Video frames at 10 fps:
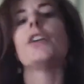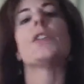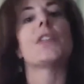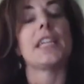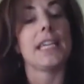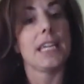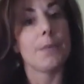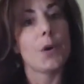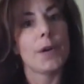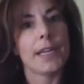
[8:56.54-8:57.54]
So the key
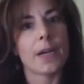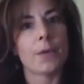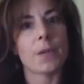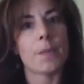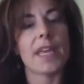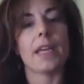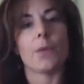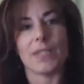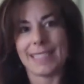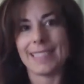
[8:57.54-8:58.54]
point I want to
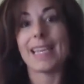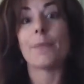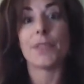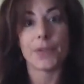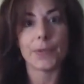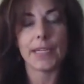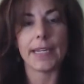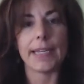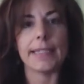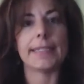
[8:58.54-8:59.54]
make with step
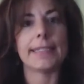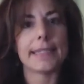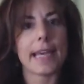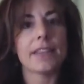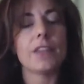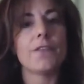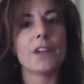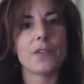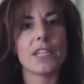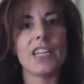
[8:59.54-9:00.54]
3 is set the
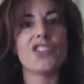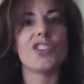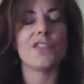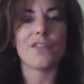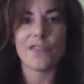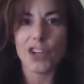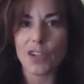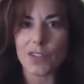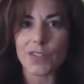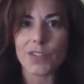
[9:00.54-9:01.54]
foundation
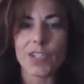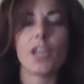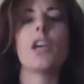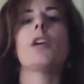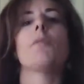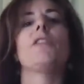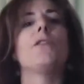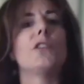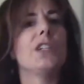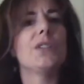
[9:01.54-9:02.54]
first
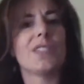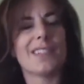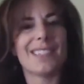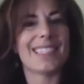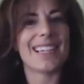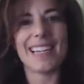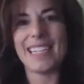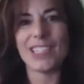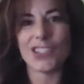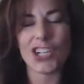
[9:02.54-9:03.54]
before you start
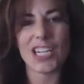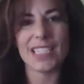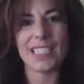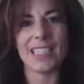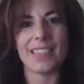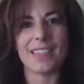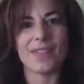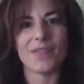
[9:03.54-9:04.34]
designing your content.